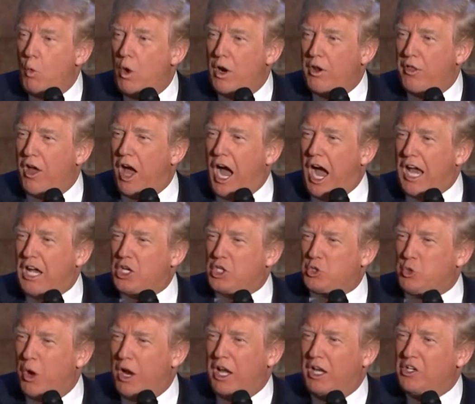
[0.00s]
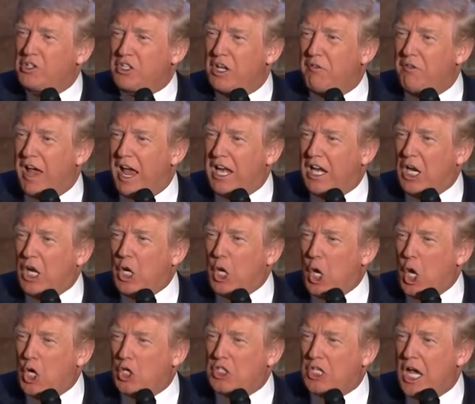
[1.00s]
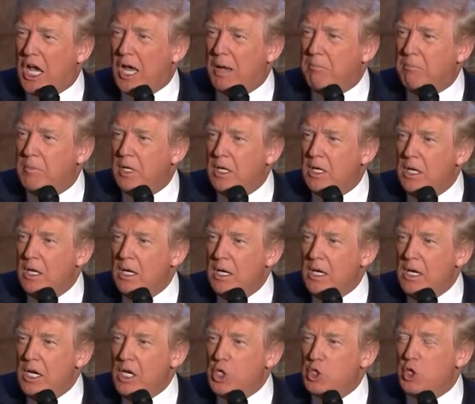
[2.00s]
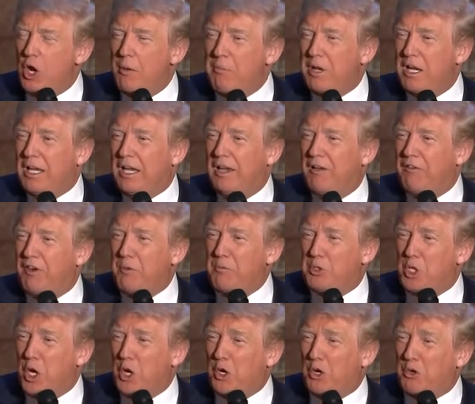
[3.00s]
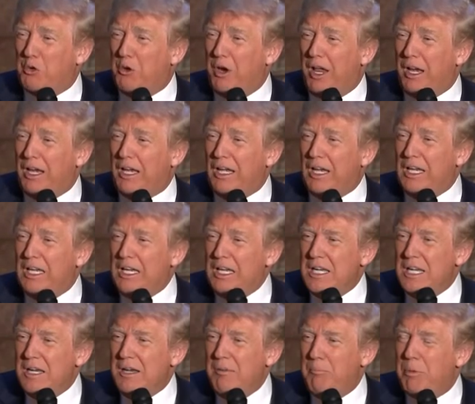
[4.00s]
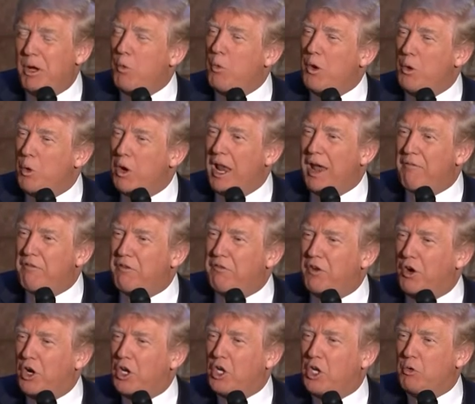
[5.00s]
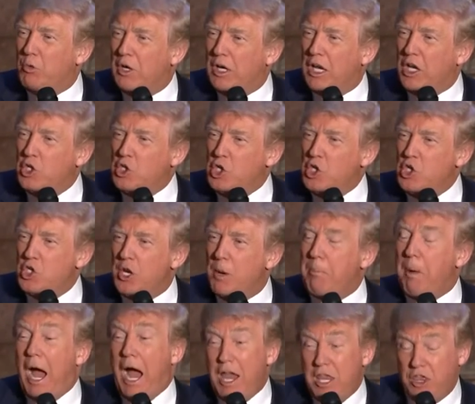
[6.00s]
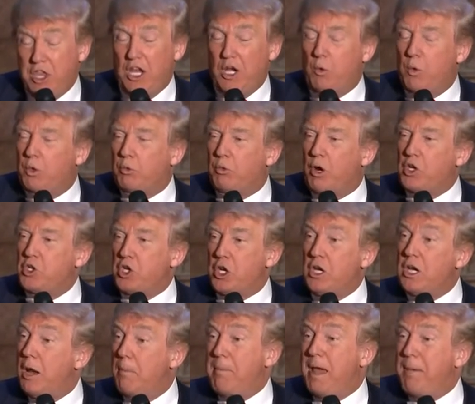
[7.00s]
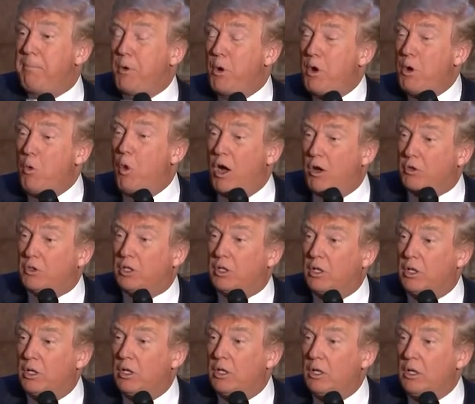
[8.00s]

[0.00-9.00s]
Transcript: one of the highest ratings they've had in a long time. So I'm going to give him total credit. But we will have a very good relationship, I think, with Russia. Now, maybe we won't.